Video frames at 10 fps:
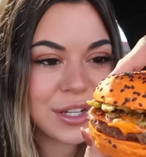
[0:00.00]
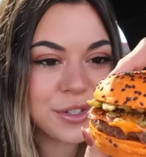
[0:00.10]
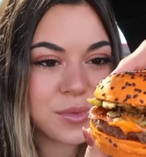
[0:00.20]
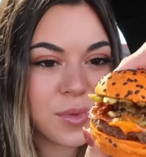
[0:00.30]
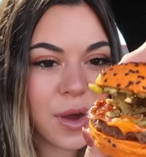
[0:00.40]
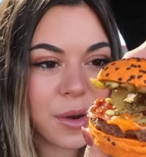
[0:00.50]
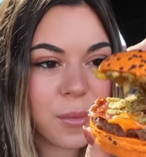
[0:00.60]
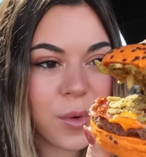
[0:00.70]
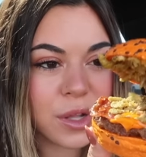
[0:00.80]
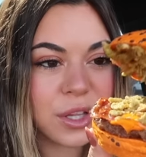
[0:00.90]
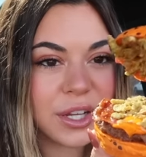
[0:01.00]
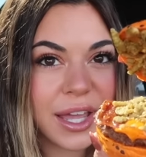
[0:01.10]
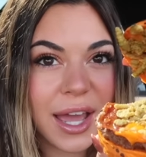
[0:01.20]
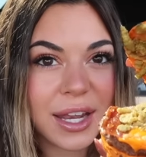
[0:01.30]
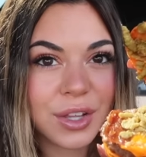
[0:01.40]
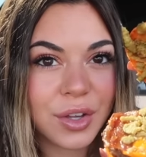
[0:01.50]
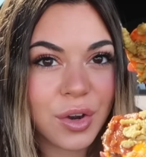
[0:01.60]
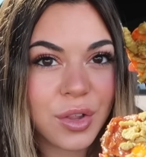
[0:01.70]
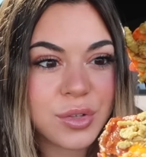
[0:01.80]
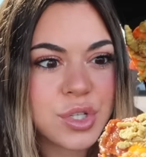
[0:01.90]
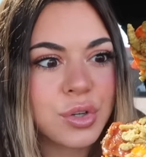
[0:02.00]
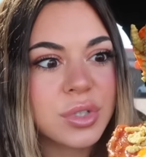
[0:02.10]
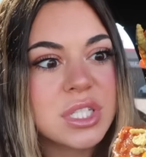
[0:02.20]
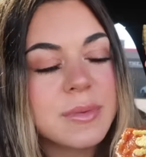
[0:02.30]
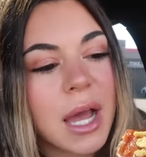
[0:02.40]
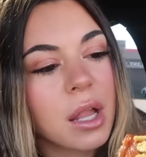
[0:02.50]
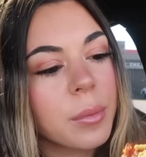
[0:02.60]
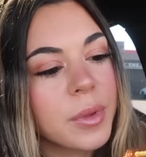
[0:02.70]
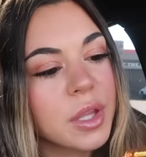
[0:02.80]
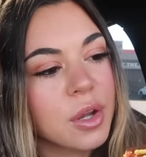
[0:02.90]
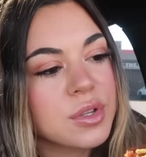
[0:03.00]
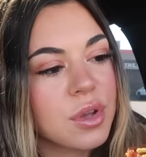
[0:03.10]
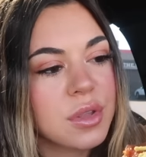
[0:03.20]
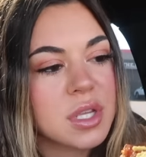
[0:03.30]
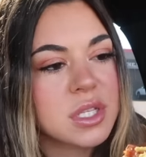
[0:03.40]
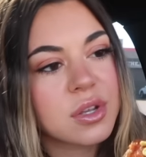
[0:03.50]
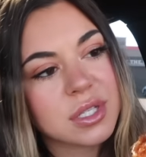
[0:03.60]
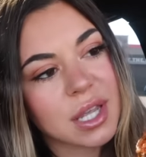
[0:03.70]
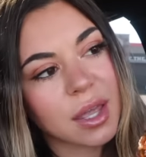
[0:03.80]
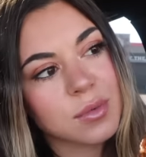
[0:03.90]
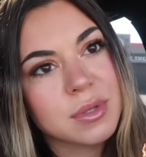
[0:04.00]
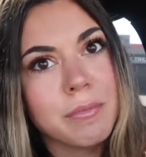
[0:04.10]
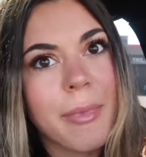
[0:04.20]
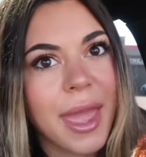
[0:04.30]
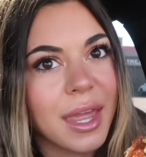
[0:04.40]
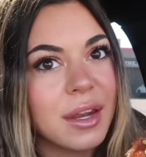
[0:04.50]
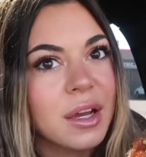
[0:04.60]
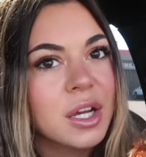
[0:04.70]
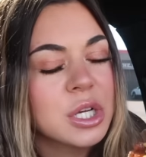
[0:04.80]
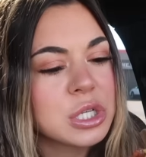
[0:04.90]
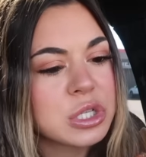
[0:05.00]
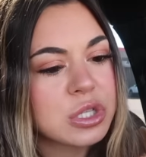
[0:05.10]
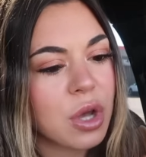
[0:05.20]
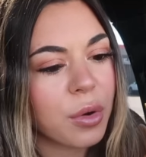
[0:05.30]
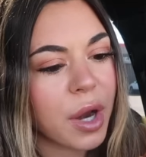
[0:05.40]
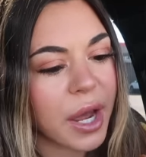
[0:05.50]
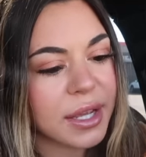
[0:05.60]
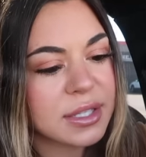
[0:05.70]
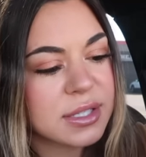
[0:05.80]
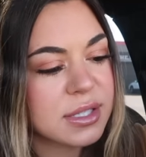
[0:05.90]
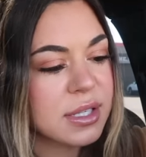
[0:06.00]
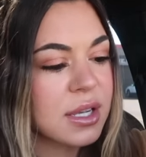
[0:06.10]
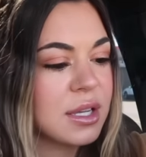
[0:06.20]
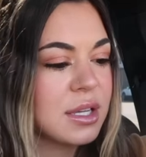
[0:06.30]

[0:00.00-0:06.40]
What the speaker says: here's one more look at it. Look at all those crispy jalapenos. Oh, this looks like it was made so nice.